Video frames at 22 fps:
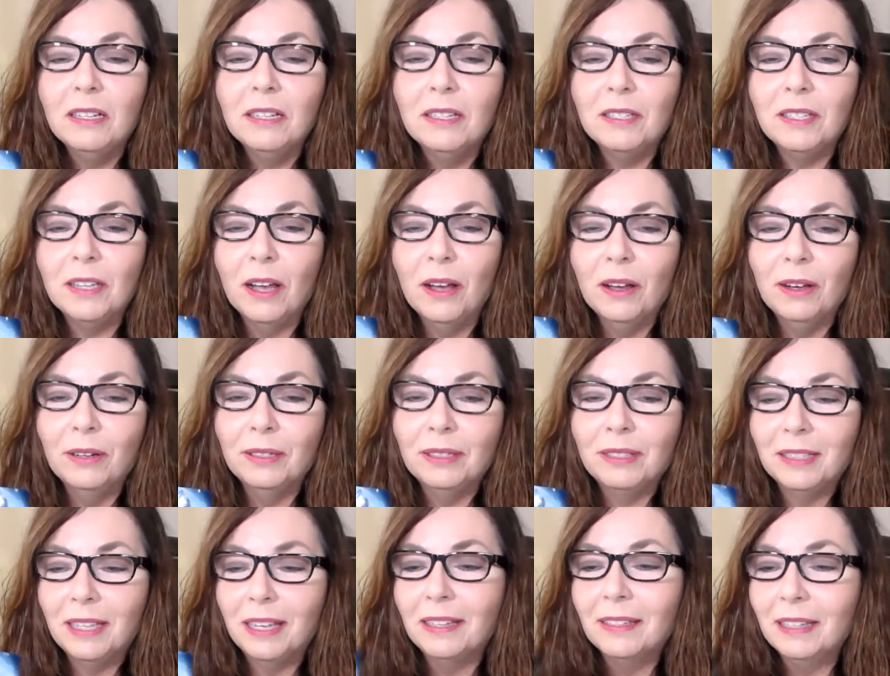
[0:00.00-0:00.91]
So
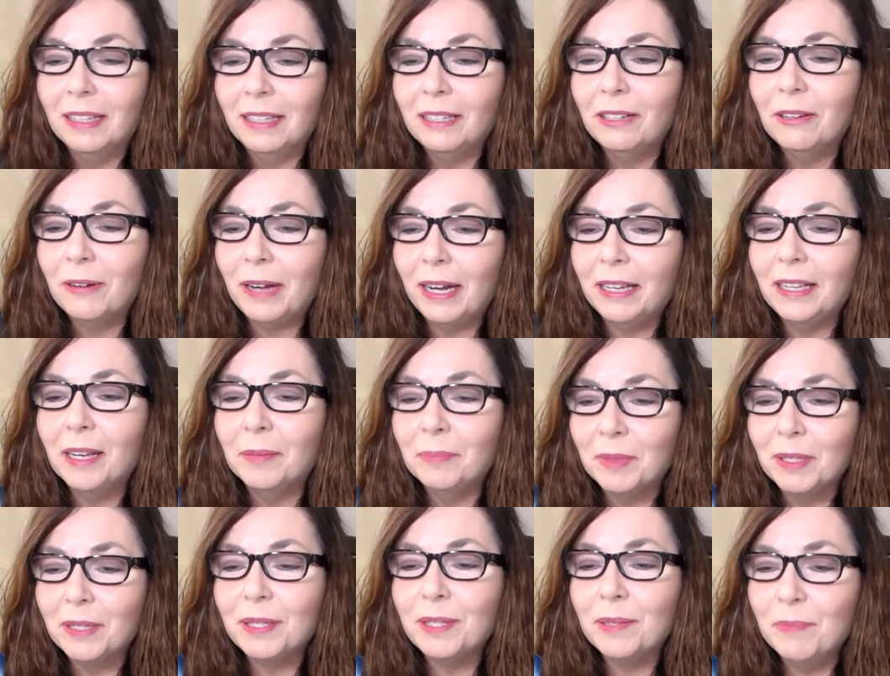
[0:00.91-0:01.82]
it's like like crank
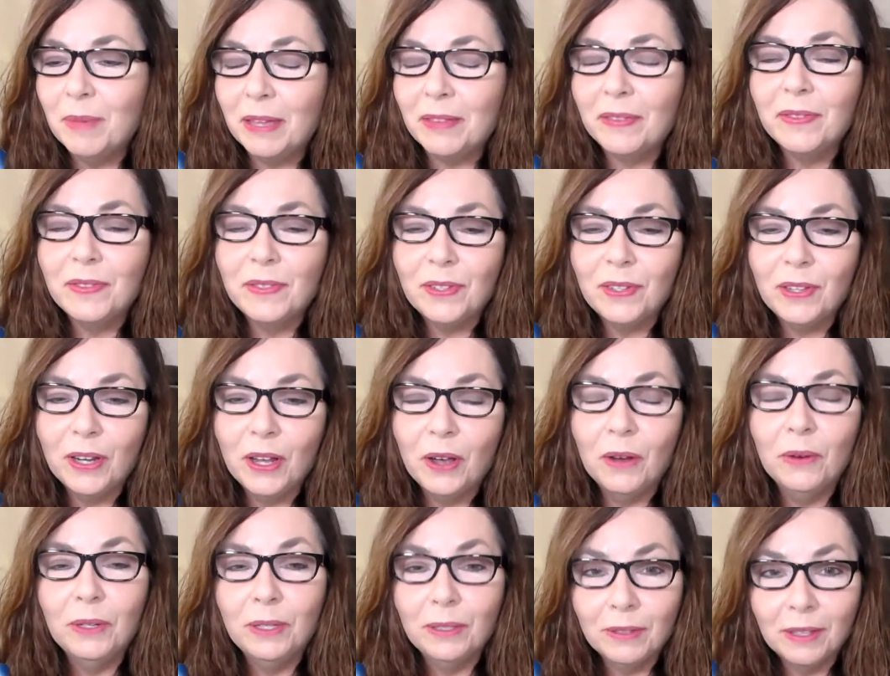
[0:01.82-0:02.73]
up the Smiths, you
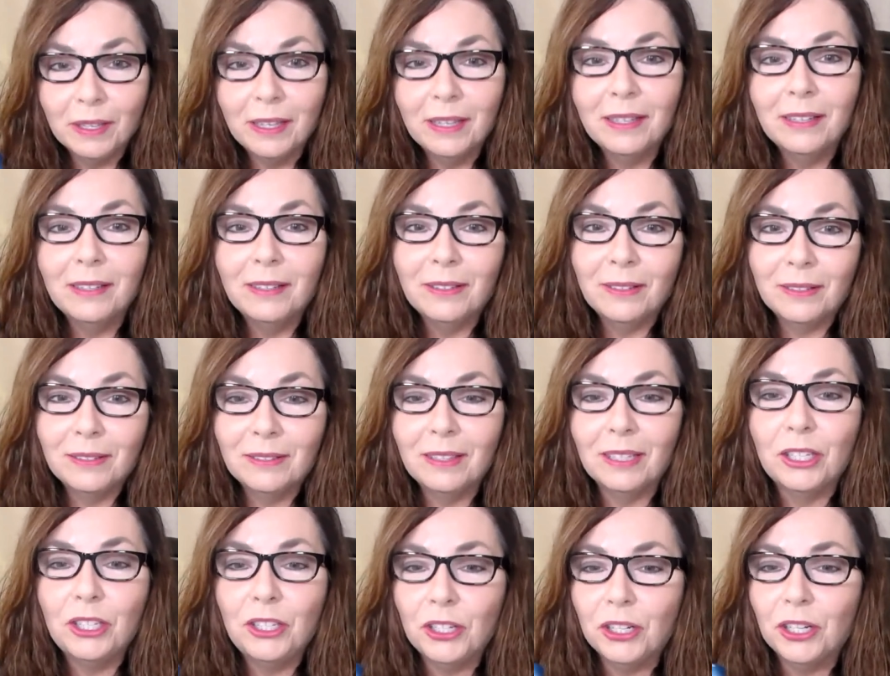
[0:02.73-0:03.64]
know, and like
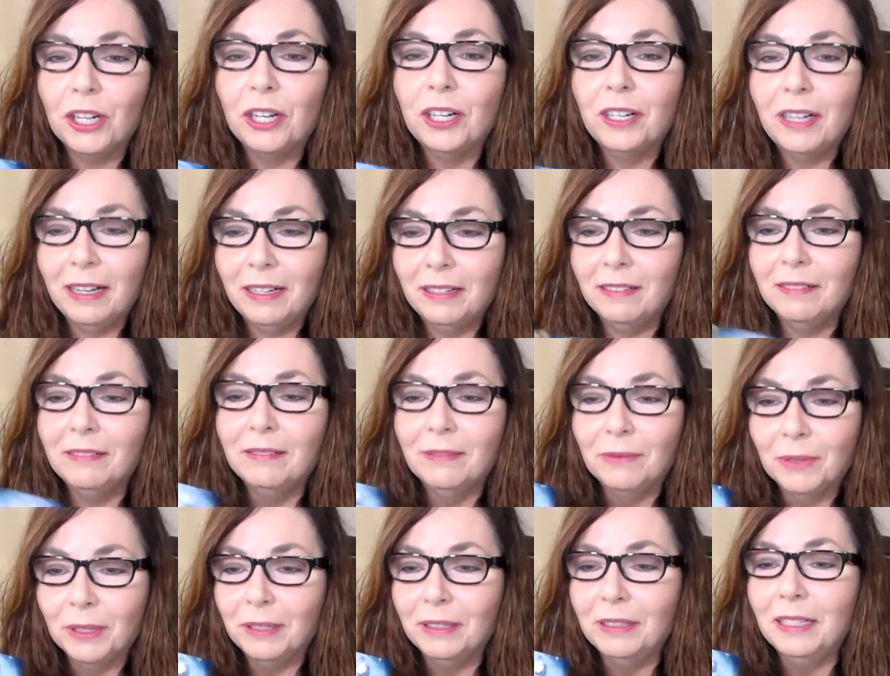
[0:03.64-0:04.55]
the Cure, and
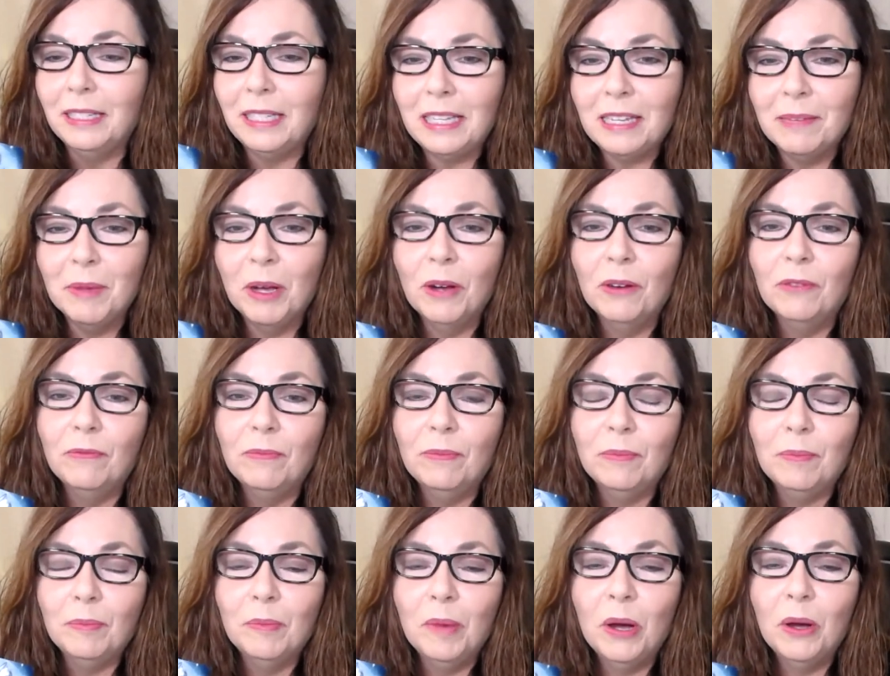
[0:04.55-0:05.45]
we're in the emo
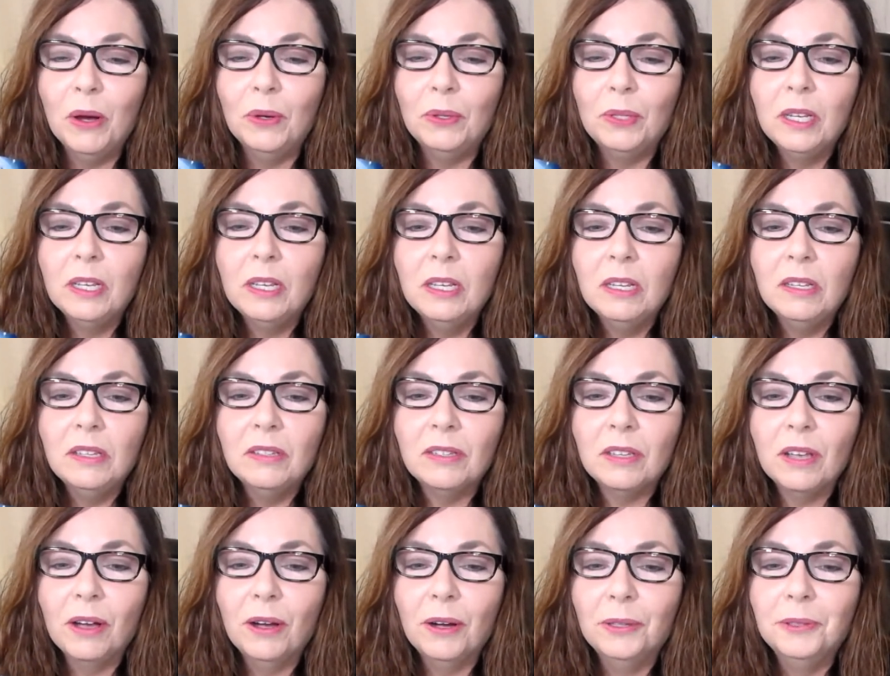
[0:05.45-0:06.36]
mode.
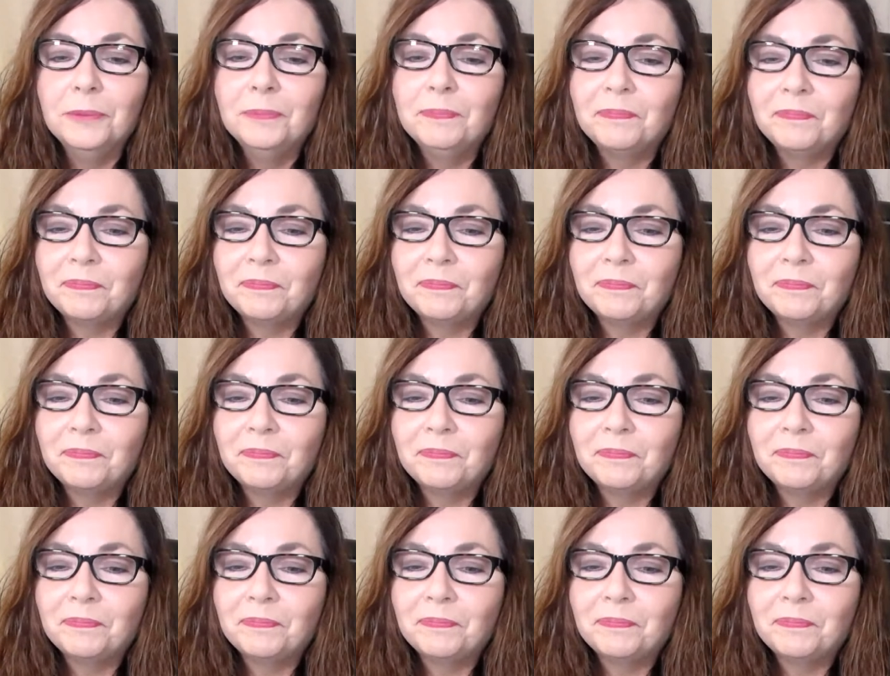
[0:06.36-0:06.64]
So